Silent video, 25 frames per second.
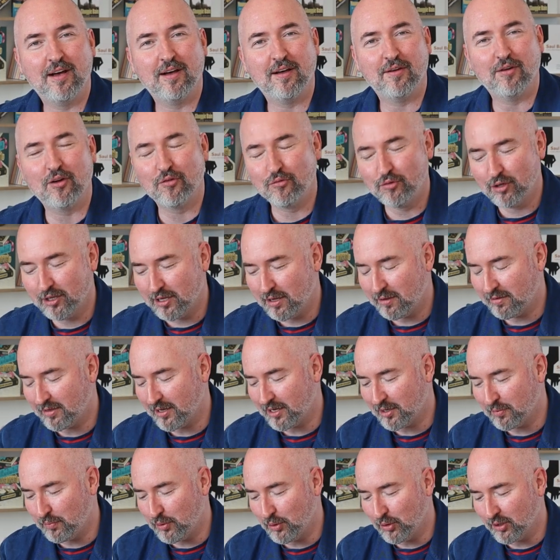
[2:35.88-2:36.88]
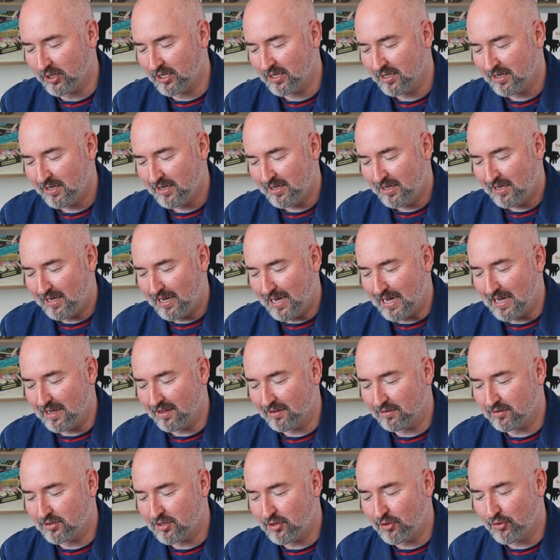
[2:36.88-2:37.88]
uh, a really thick book.
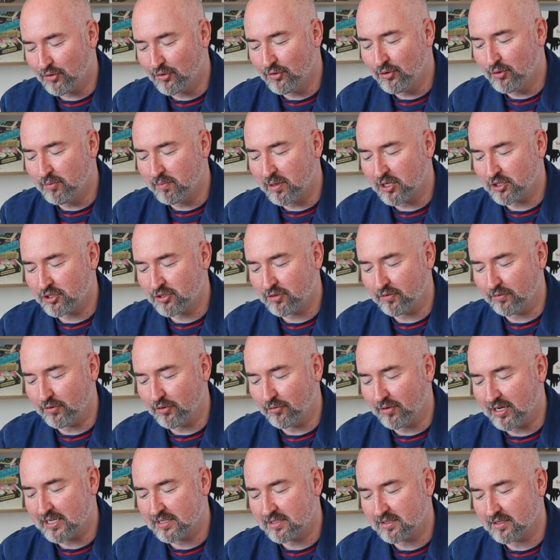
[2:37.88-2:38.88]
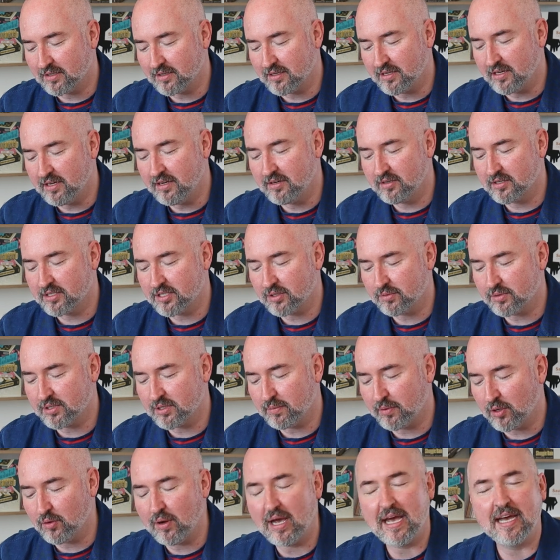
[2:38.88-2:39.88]
And through much of the rest of the years, it was
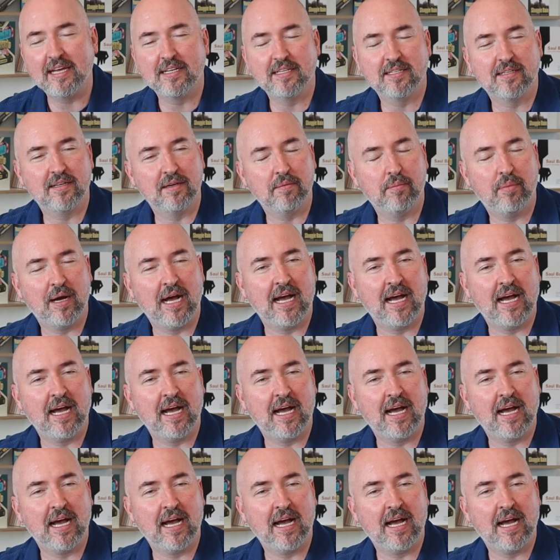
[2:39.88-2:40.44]
about editing